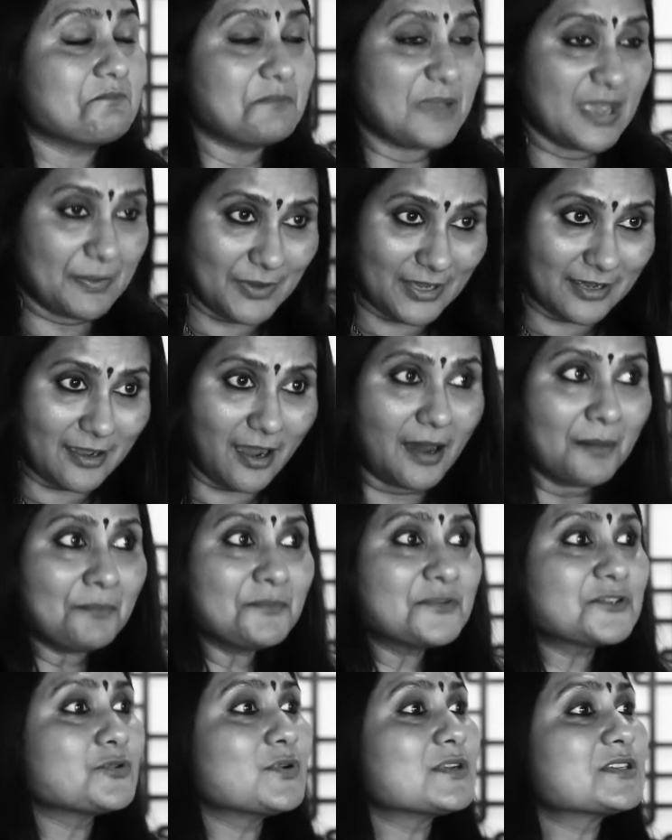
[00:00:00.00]
Baby
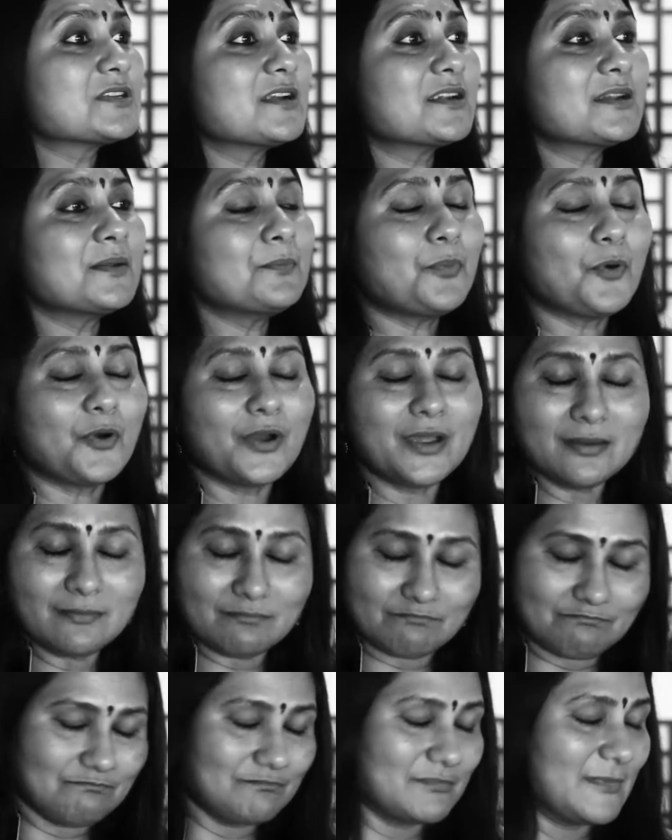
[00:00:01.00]
comes to a certain
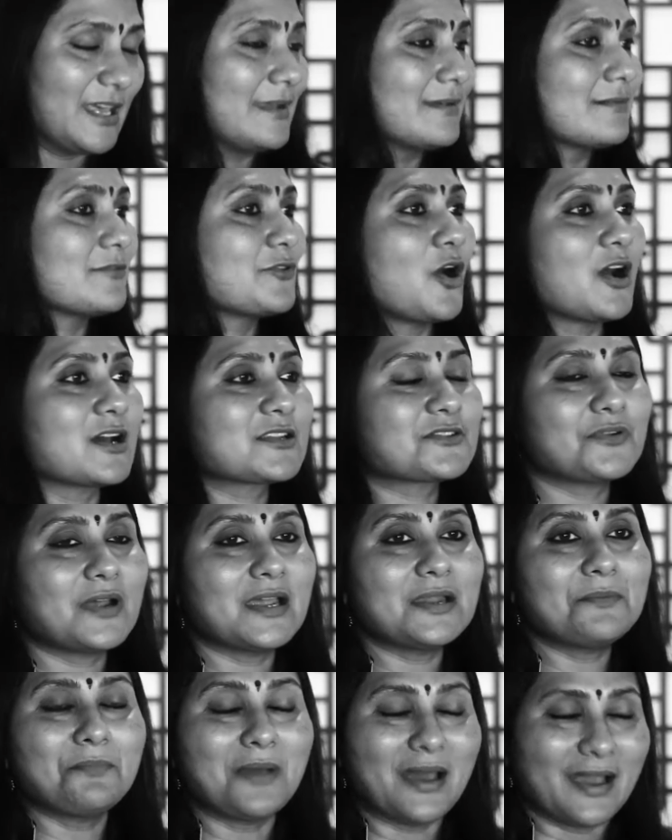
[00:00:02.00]
point, then rocks
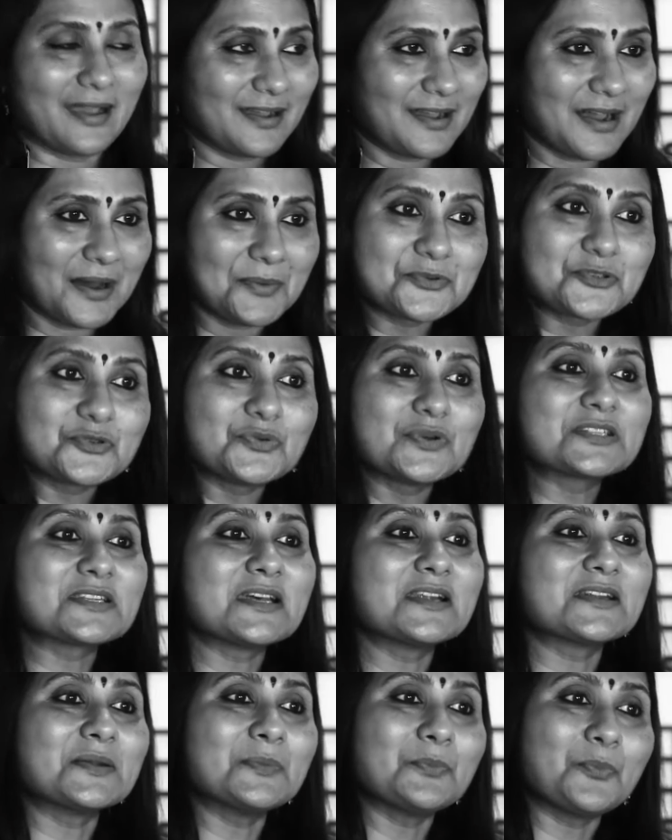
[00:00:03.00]
right back, comes to a
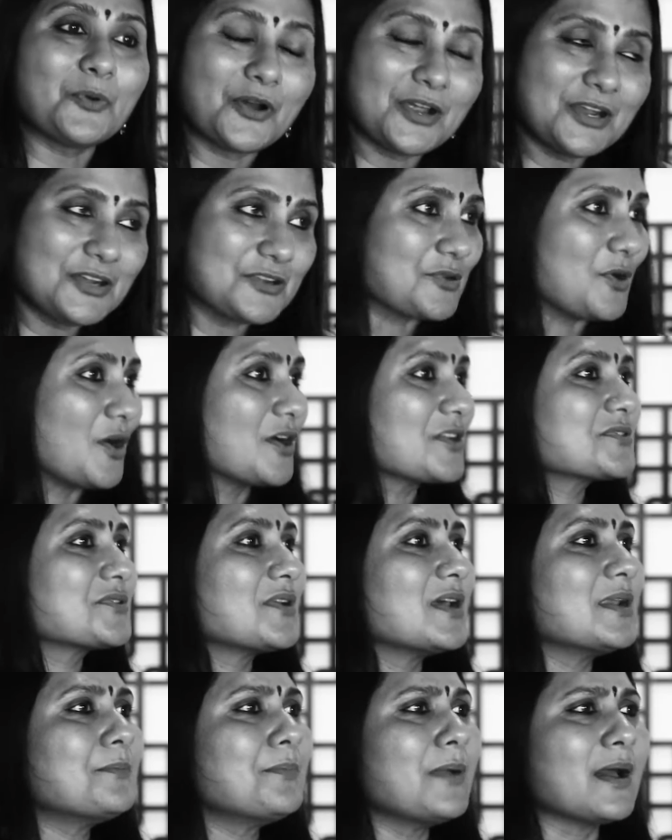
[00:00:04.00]
certain point, rocks
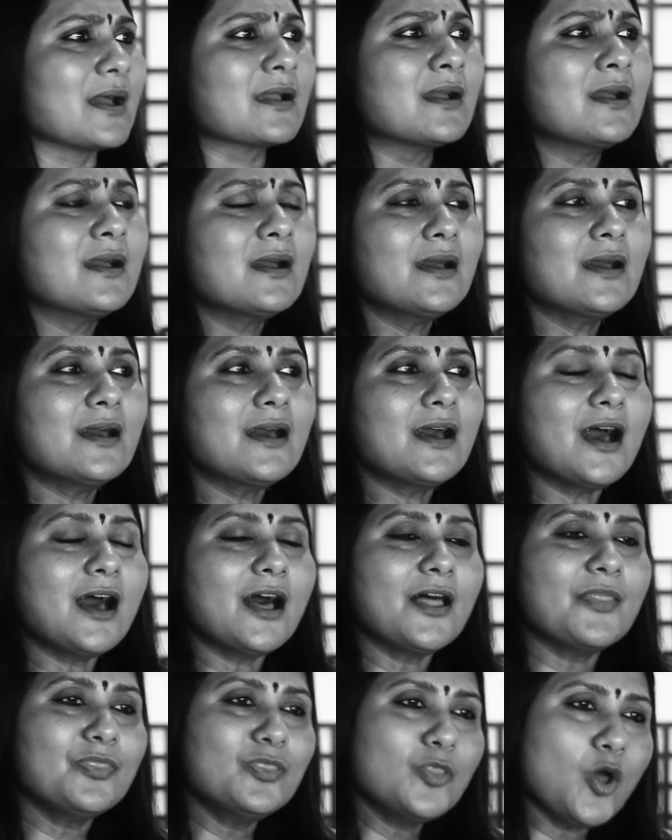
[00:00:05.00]
right back.
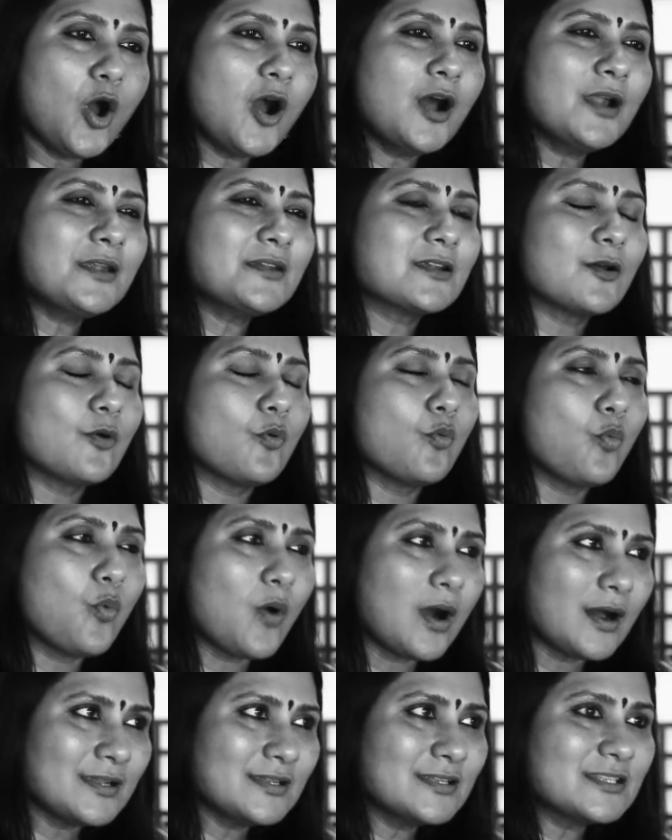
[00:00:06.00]
Not
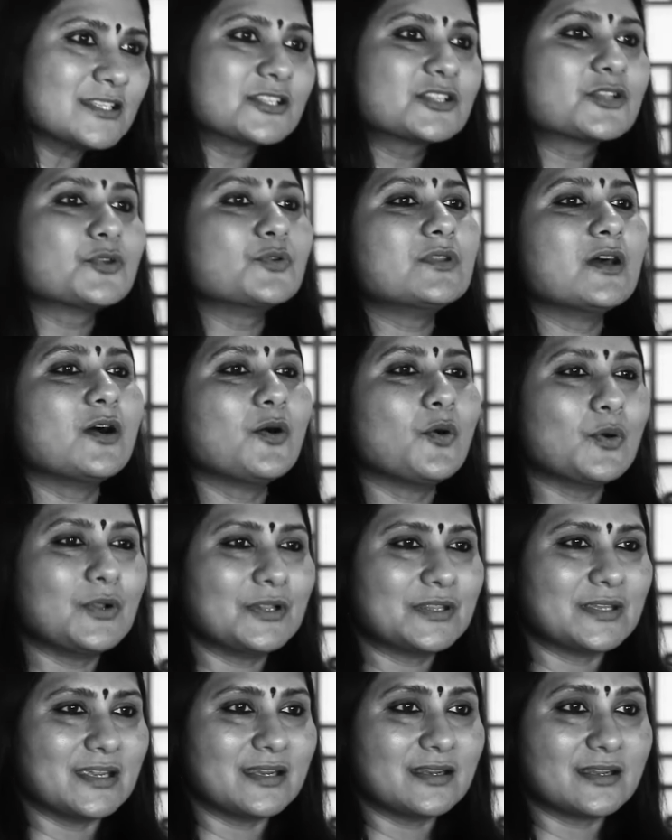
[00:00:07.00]
once through the
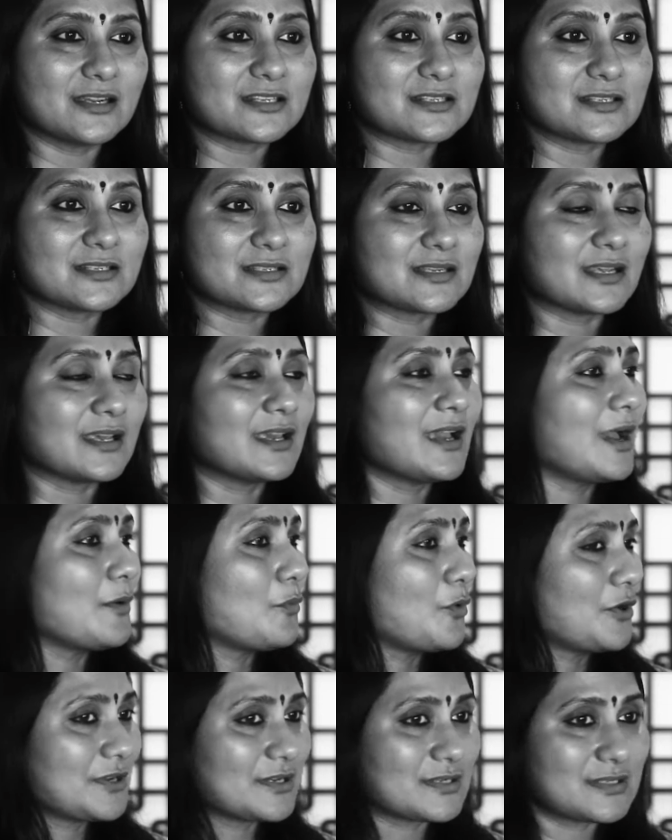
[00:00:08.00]
whole thing does she say, I
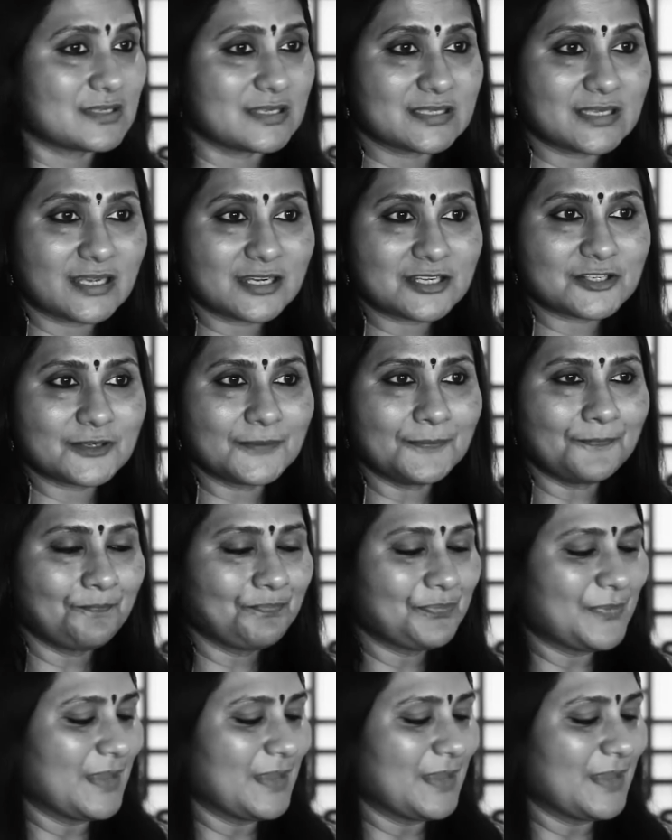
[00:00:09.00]
want a C-section.